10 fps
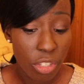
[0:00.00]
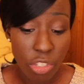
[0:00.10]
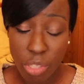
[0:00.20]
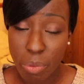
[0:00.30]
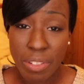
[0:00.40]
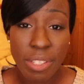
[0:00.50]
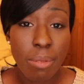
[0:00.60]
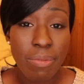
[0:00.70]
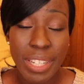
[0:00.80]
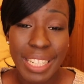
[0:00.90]
just wearing
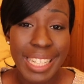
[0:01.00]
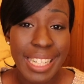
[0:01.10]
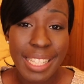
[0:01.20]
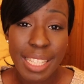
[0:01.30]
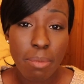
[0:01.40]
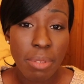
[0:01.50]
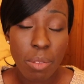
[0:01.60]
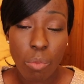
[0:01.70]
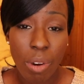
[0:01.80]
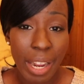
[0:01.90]
something clean and simple
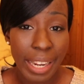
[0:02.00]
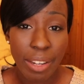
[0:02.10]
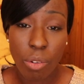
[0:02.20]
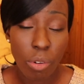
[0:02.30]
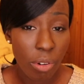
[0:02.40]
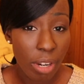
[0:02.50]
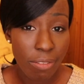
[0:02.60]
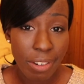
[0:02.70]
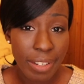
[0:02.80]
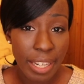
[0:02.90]
and white, or a
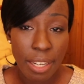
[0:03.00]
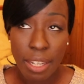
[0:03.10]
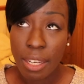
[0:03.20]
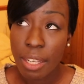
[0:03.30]
very